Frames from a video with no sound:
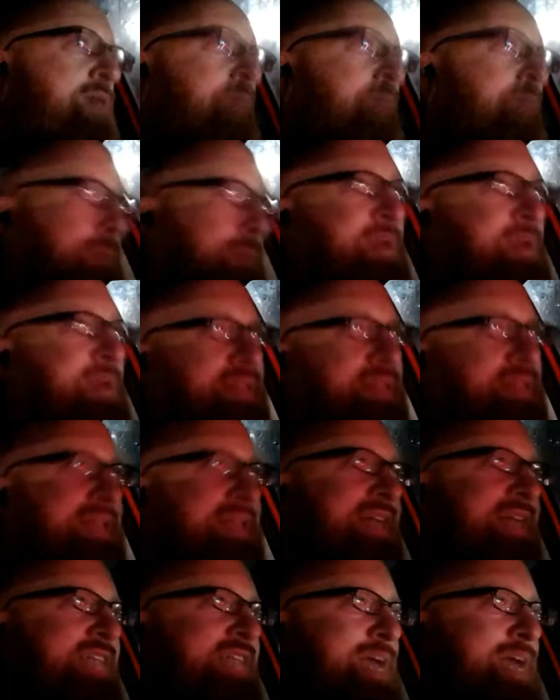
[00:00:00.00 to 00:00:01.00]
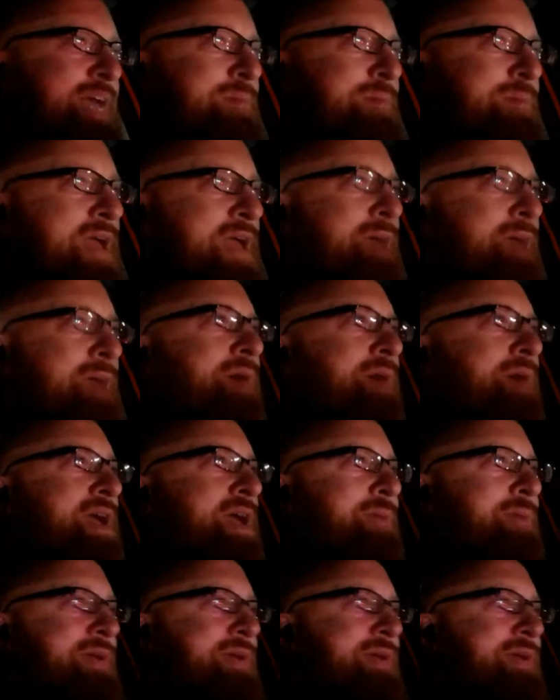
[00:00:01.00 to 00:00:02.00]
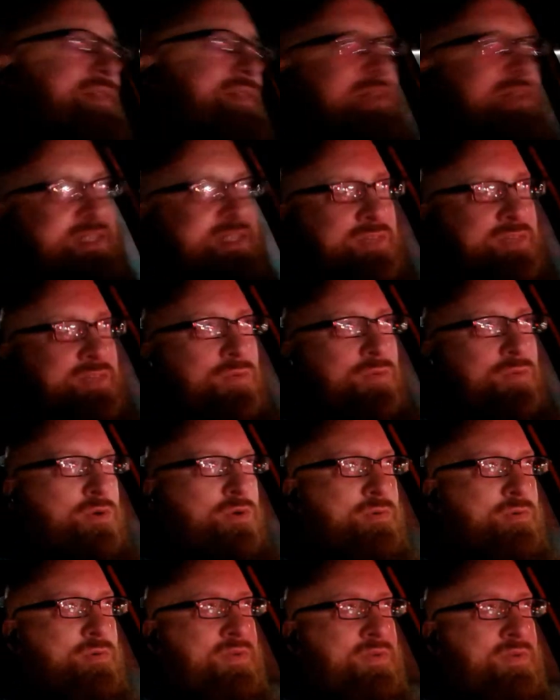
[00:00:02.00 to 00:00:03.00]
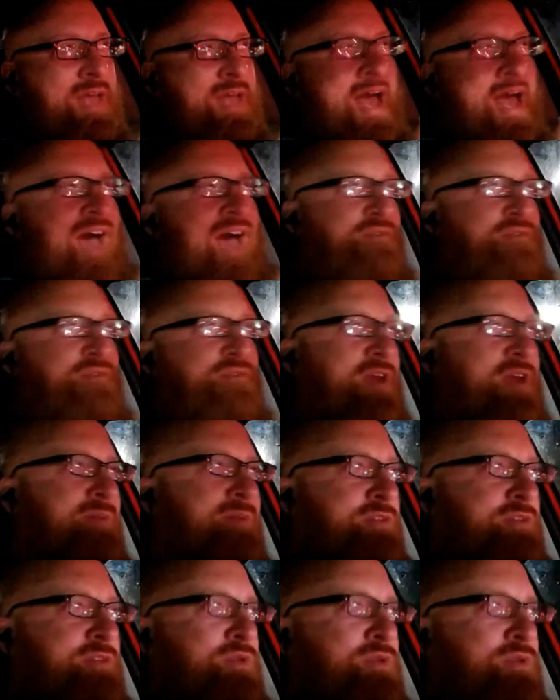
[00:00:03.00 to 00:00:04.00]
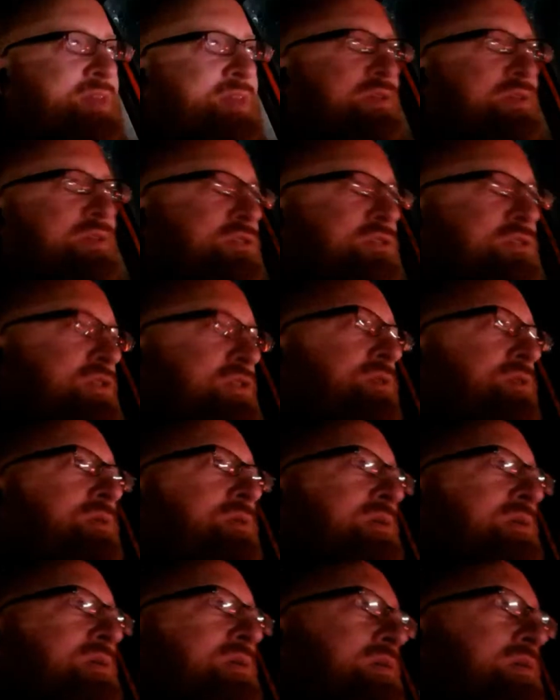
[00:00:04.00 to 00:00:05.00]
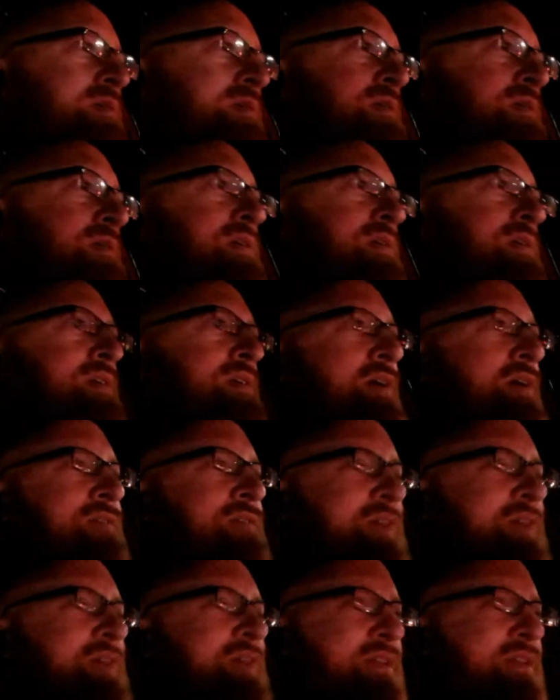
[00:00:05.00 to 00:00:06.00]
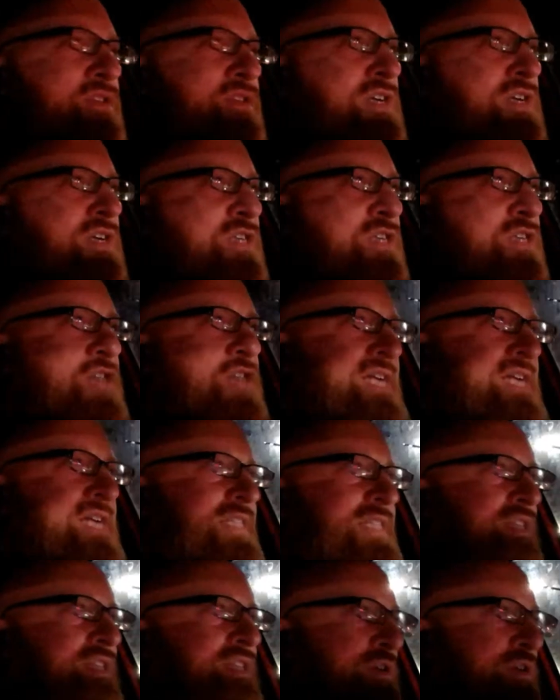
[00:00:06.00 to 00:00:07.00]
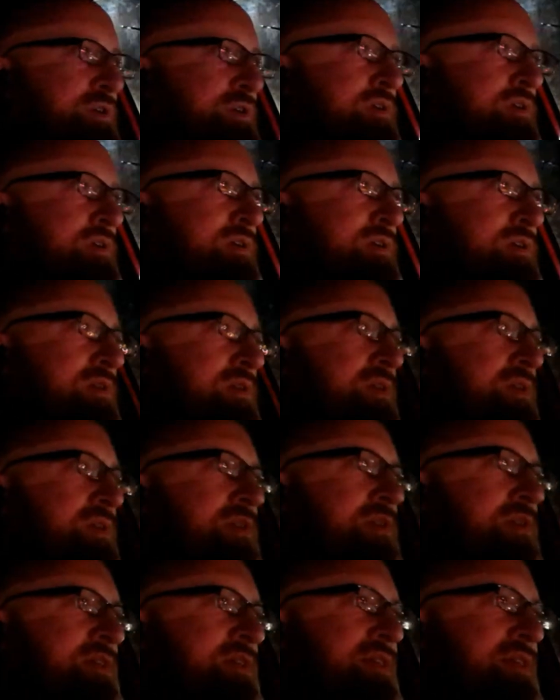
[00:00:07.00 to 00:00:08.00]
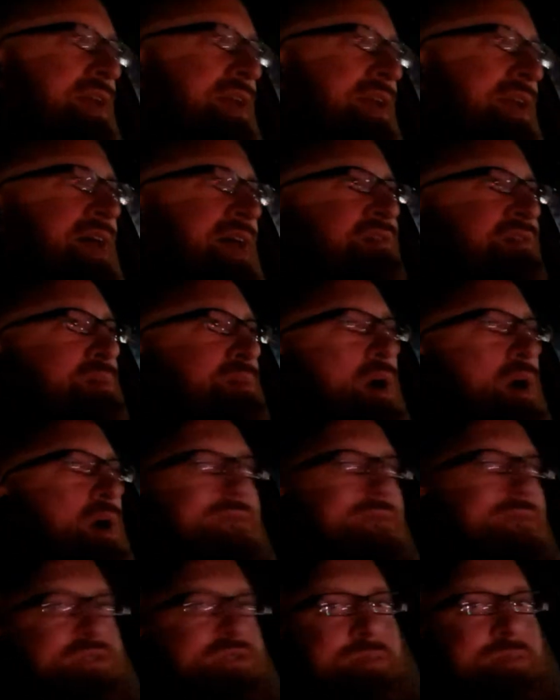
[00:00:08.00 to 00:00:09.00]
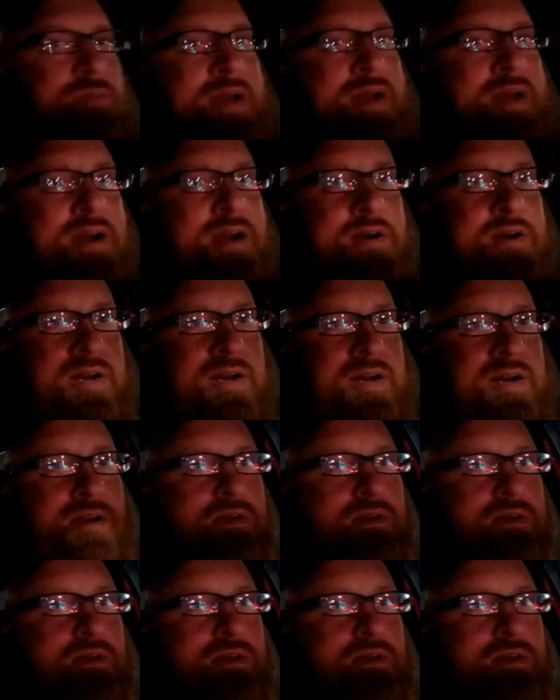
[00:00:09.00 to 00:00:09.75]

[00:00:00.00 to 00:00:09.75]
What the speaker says: but being that they had Tampa and Miami on the list and we're halfway in between those two, I feel like there's a good chance that they'd have some offers in my area.